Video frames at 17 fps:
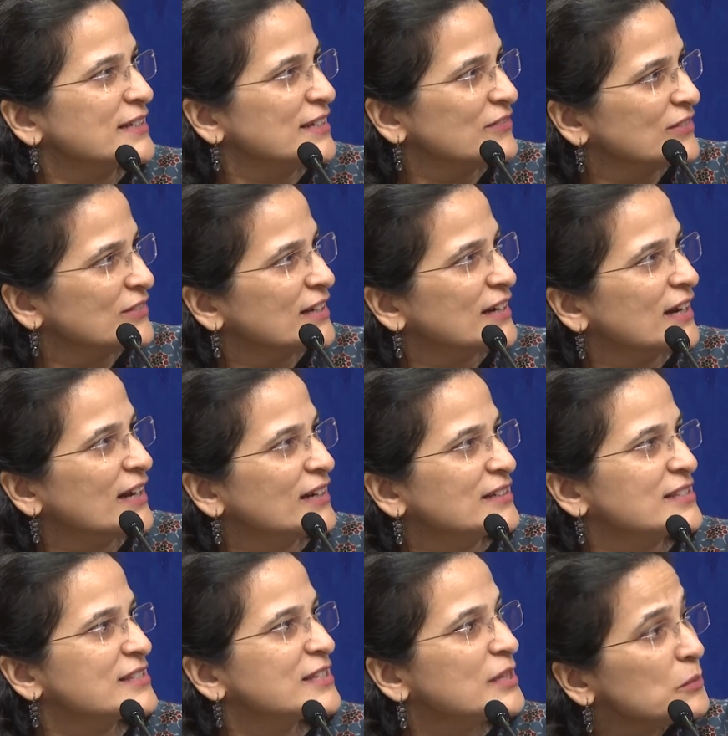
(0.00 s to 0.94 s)
if there are
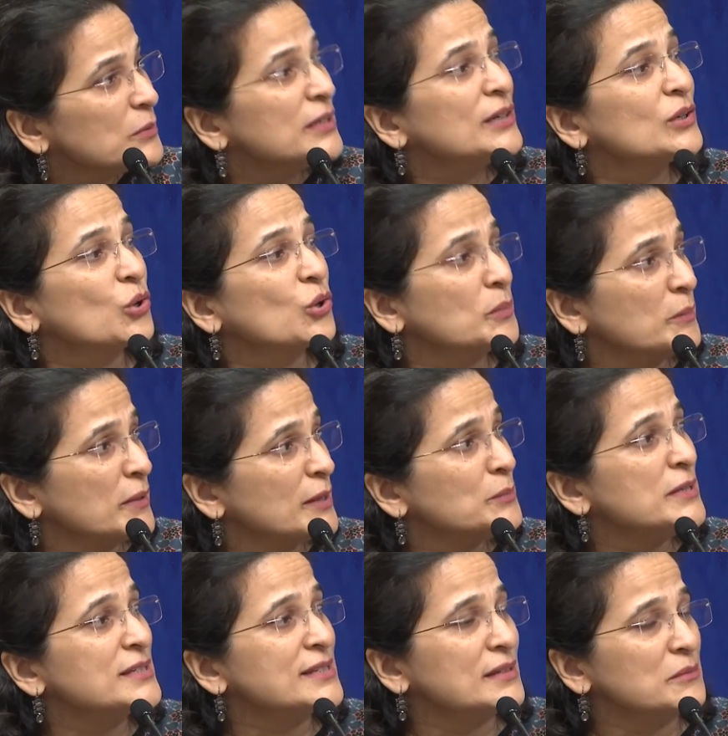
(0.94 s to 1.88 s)
similar or
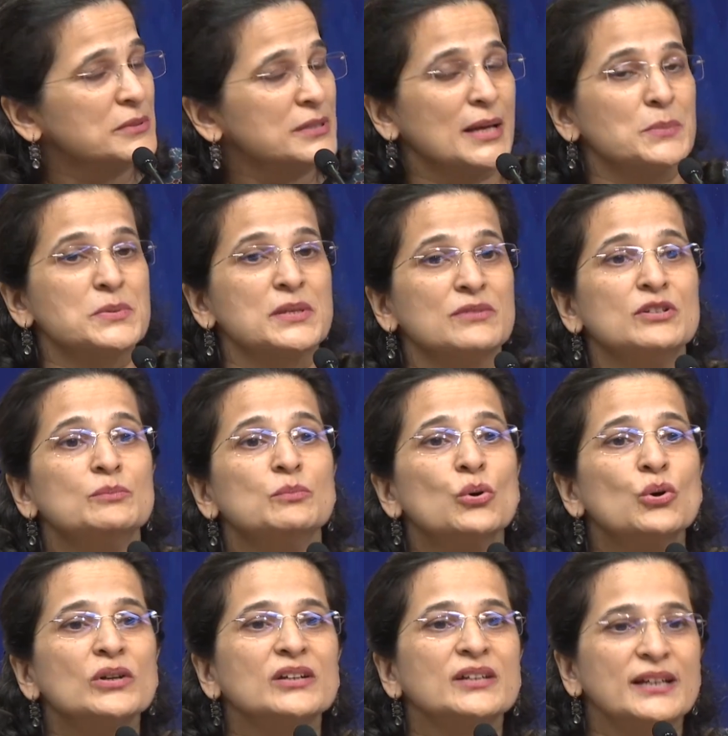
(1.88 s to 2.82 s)
maybe sometimes even
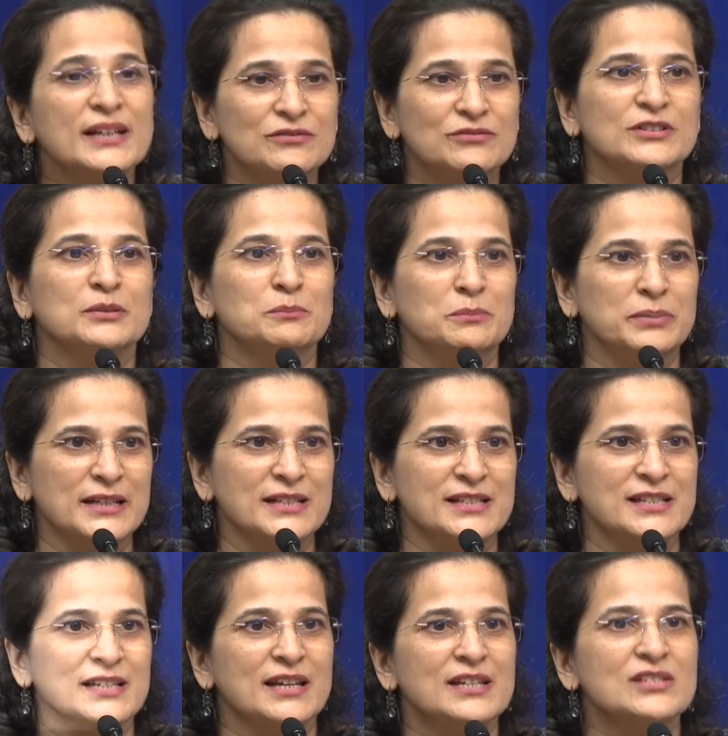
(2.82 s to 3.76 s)
more grave
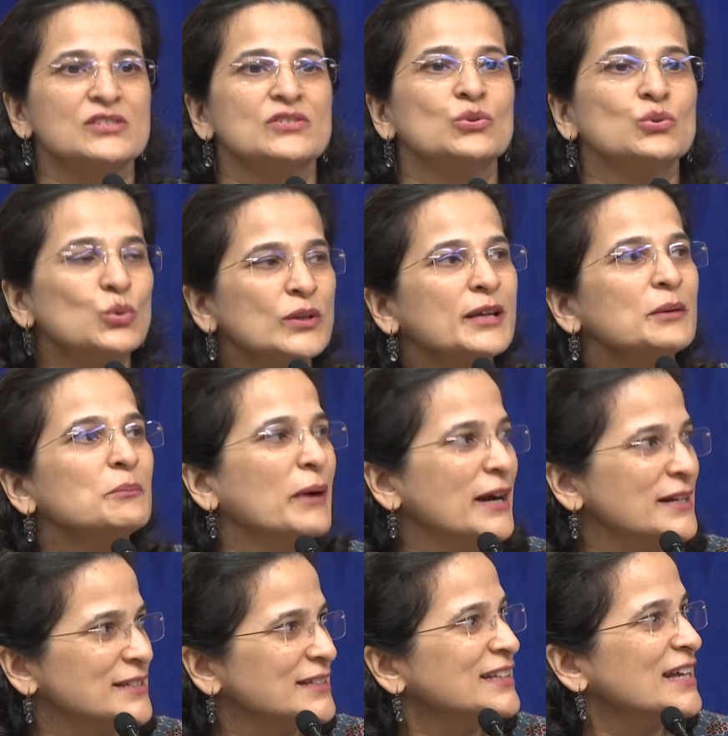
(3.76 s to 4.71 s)
complaints against the ruling
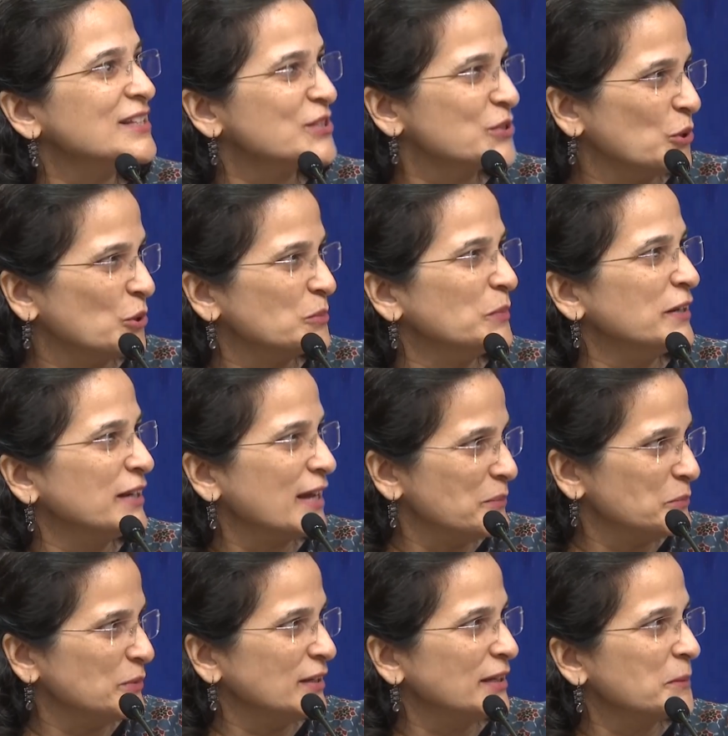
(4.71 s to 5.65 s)
party, that's not been
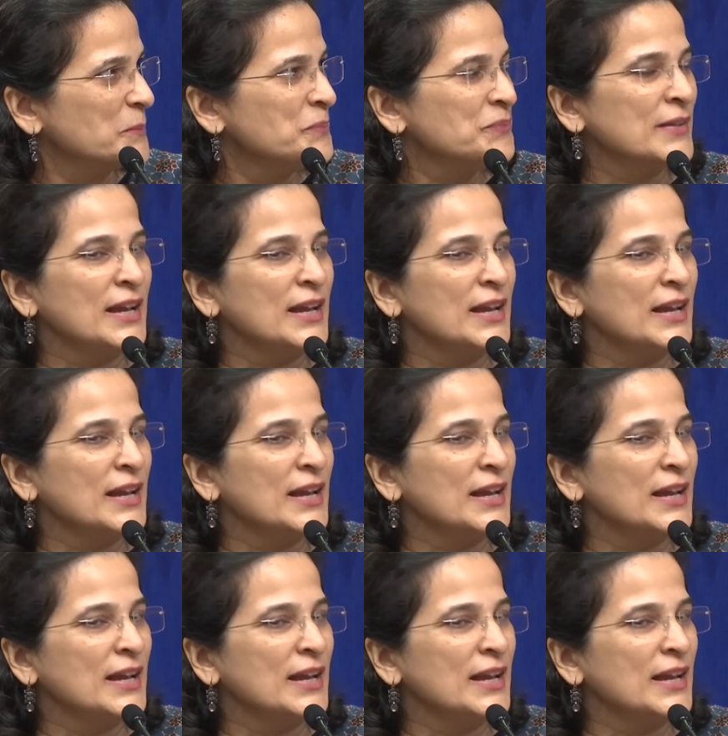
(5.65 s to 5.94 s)
happening.